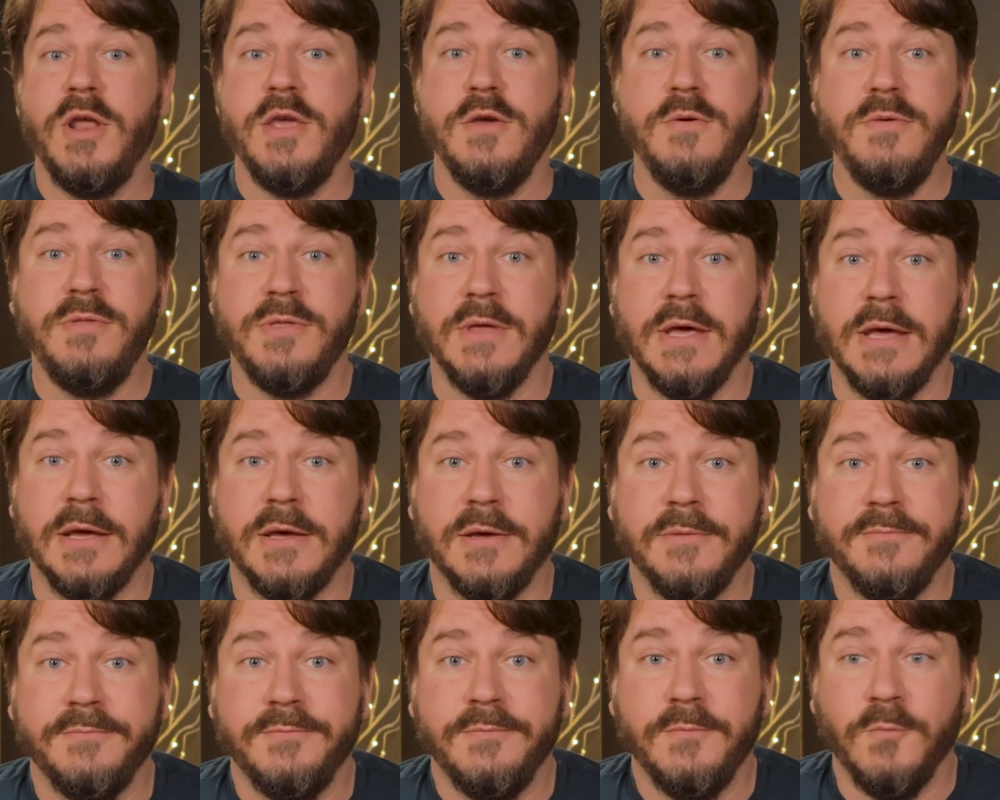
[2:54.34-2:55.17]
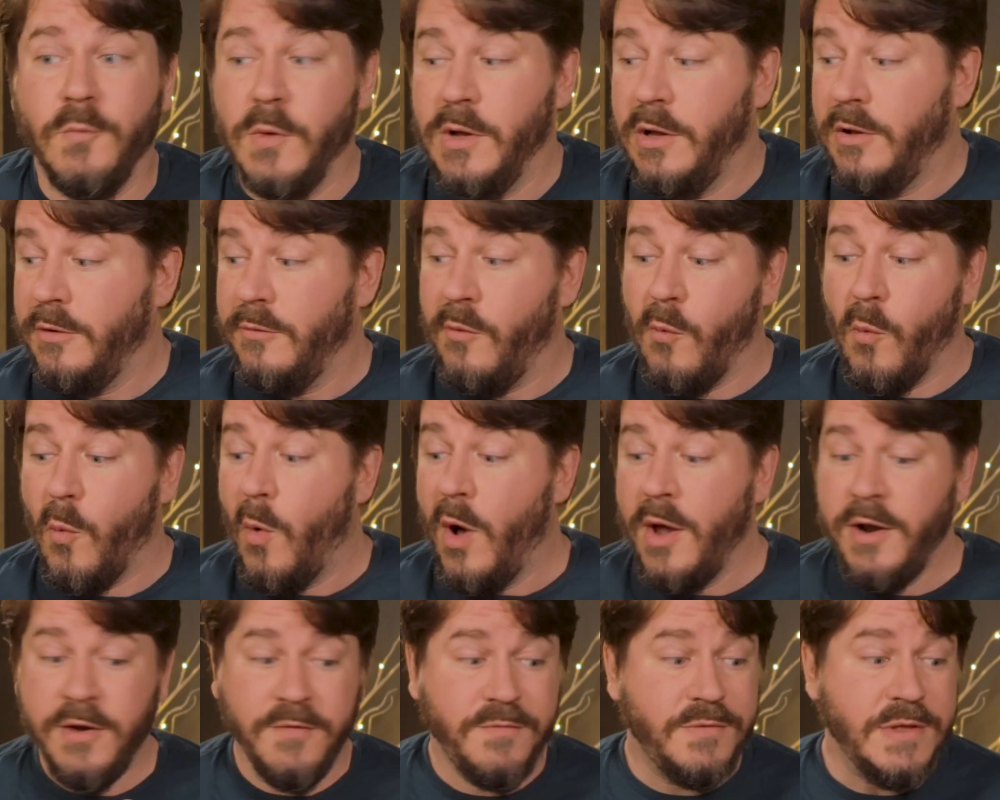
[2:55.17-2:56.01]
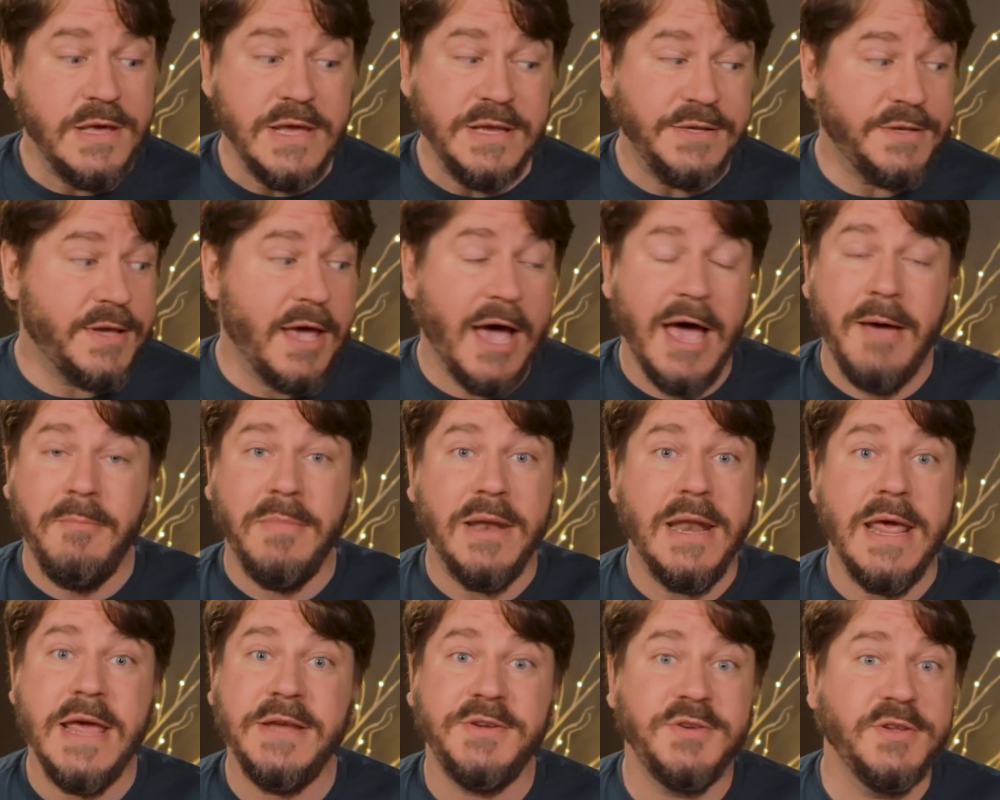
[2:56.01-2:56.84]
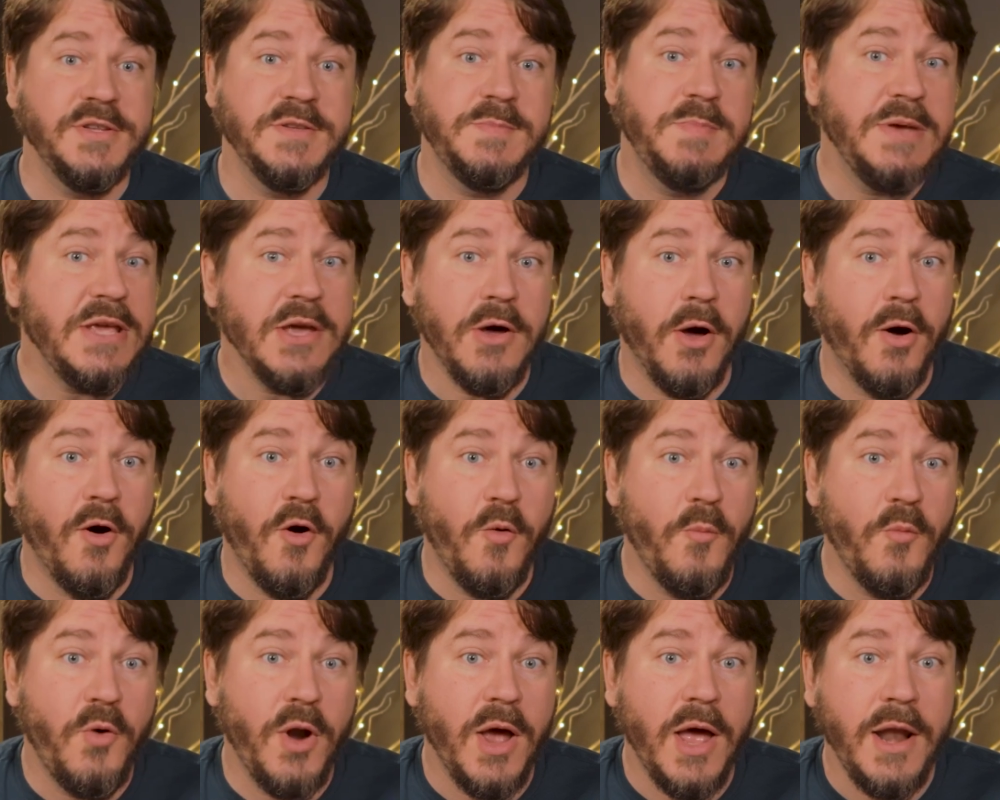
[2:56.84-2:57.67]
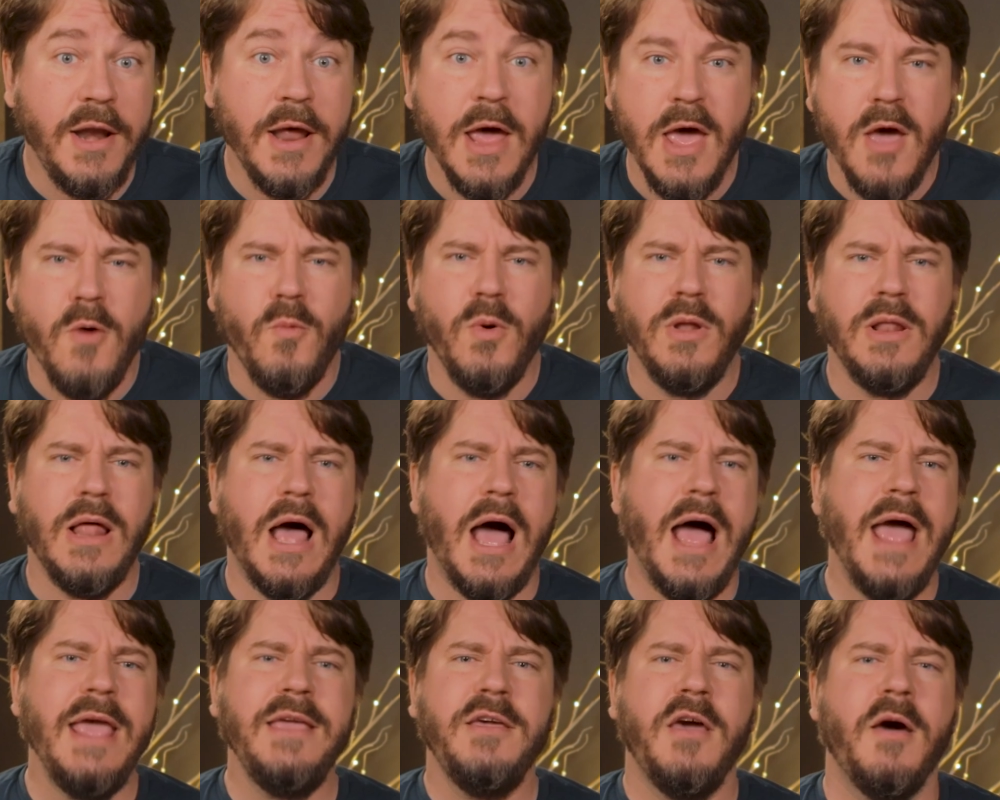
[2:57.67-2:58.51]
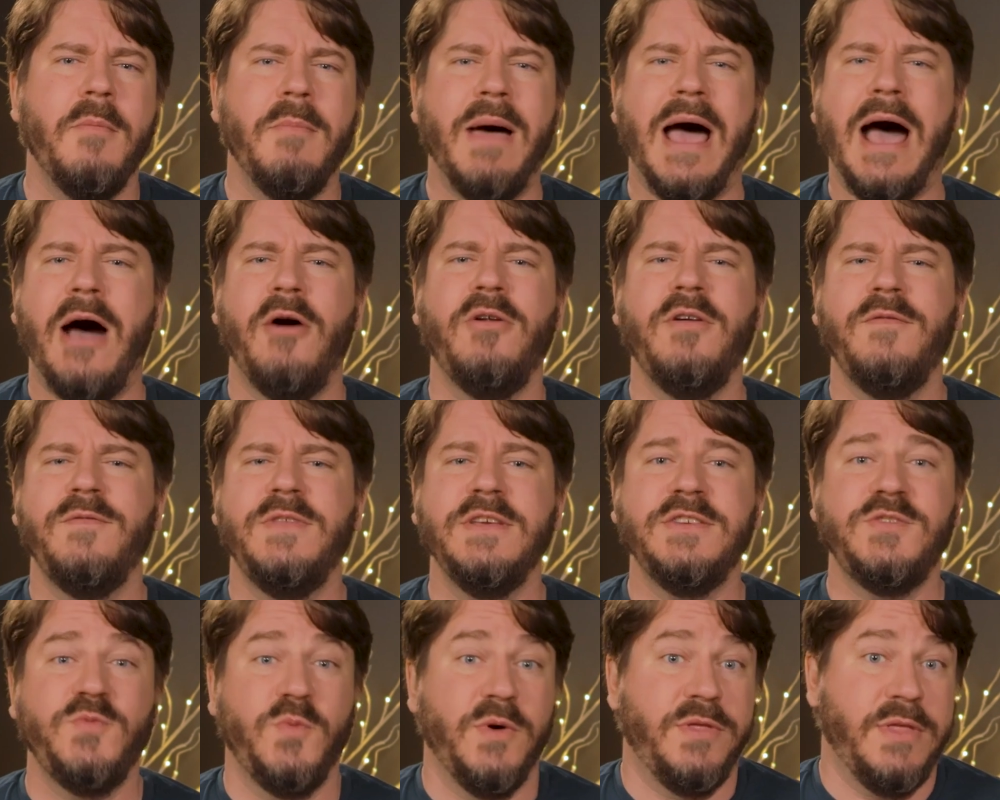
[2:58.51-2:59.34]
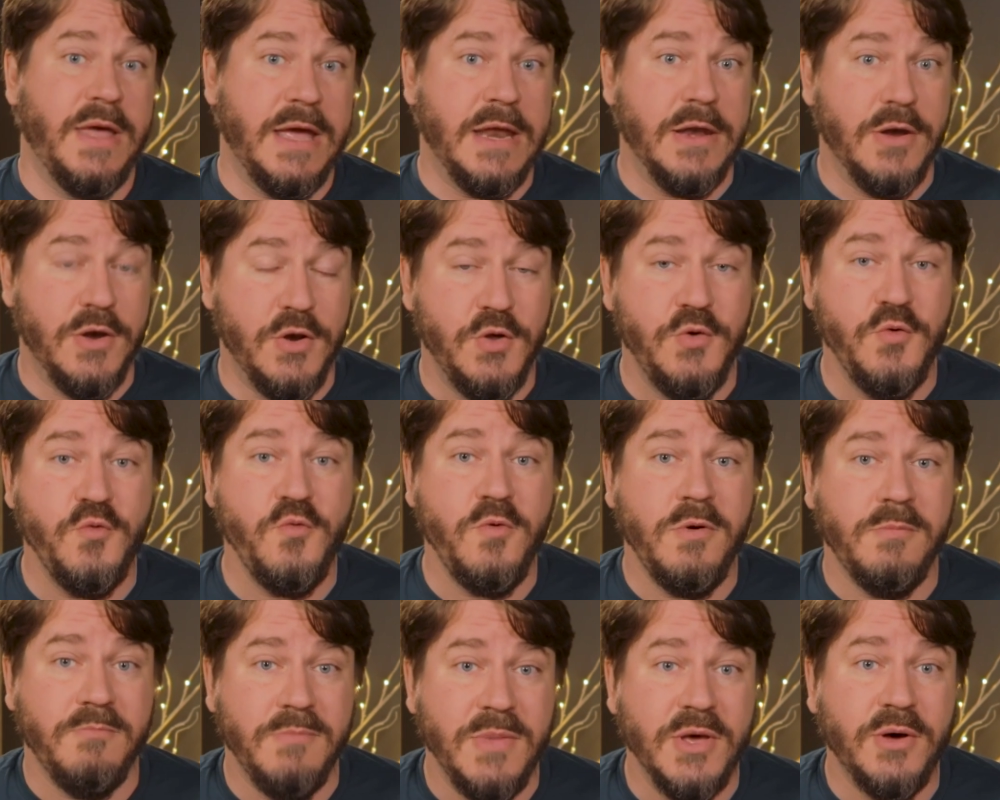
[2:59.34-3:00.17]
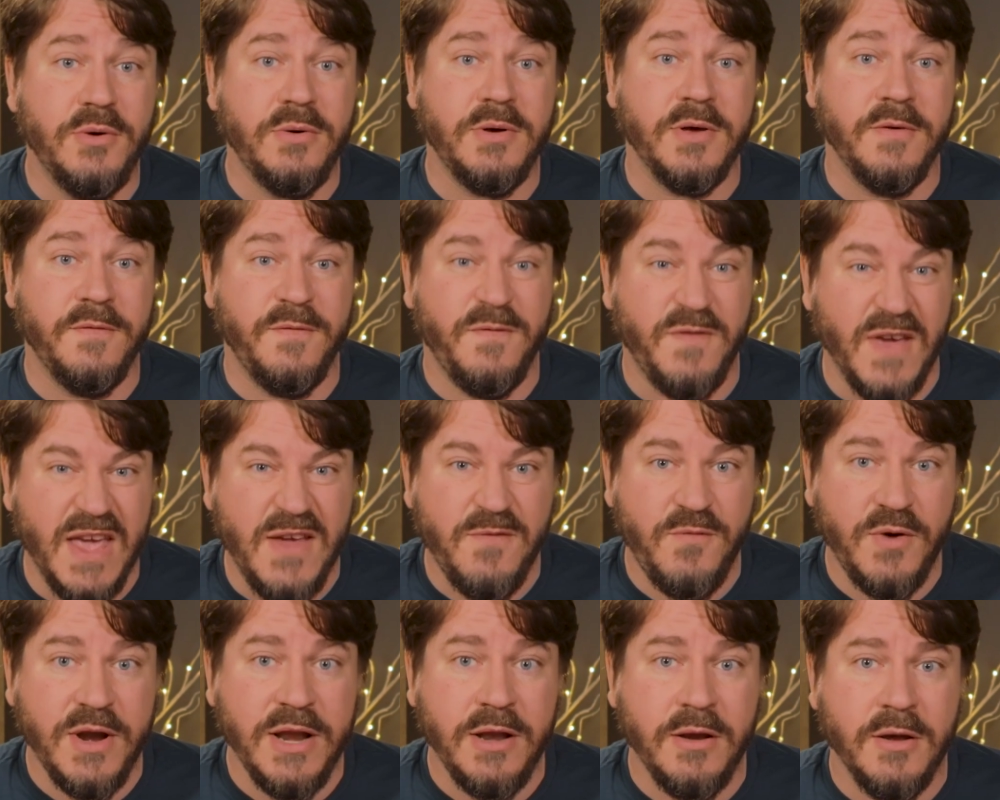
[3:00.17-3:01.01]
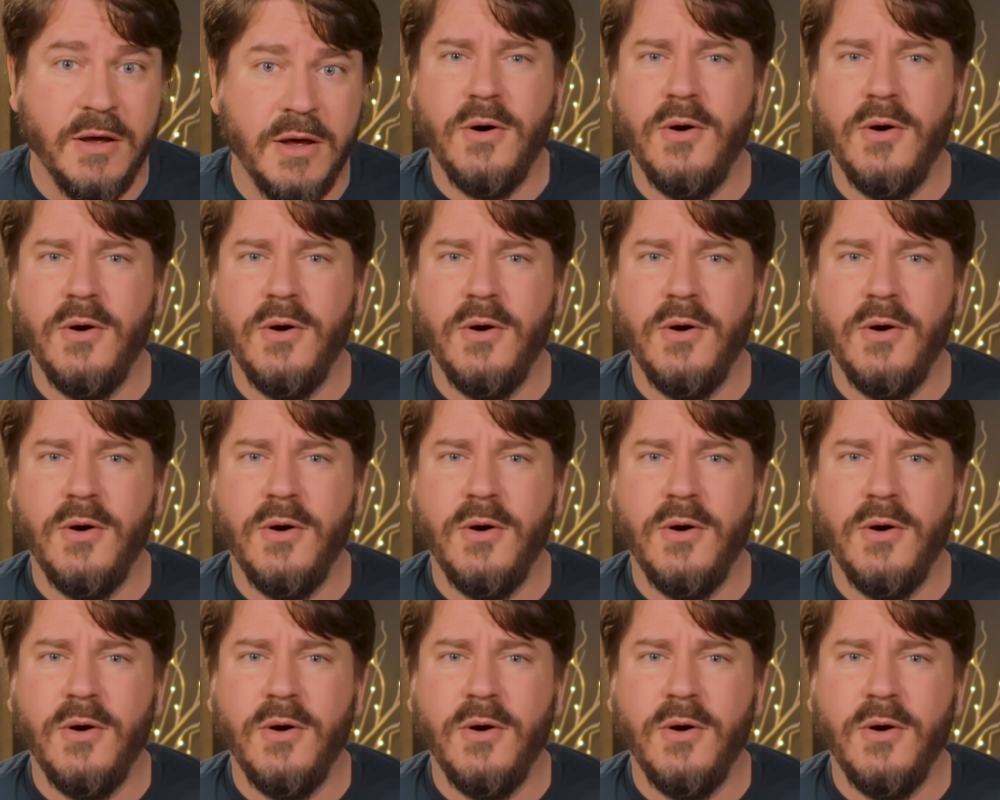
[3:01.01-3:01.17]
do you think? Will one of these combinations be a home run? Will I come out of this with a new milk favorite?